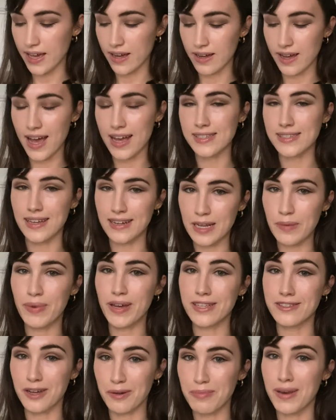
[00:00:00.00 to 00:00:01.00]
I accidentally
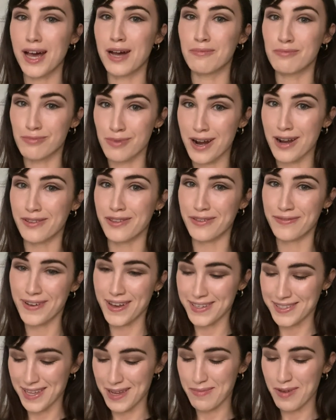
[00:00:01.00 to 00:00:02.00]
picked up black brown the
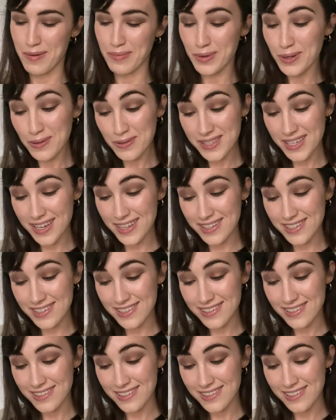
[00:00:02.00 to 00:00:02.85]
first time I bought it.